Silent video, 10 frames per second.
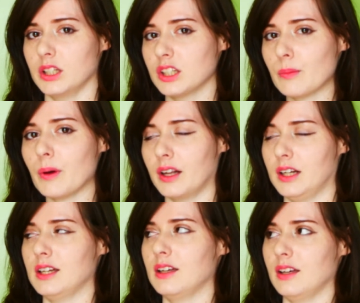in Japan
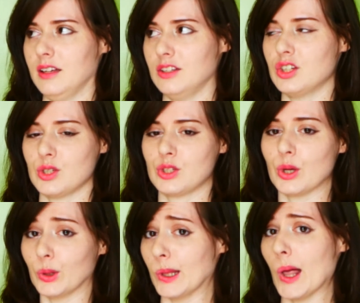is just
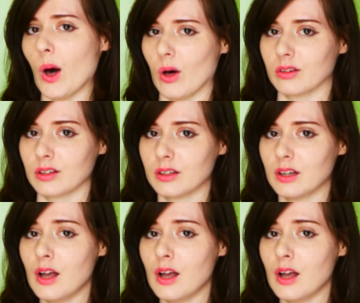so long.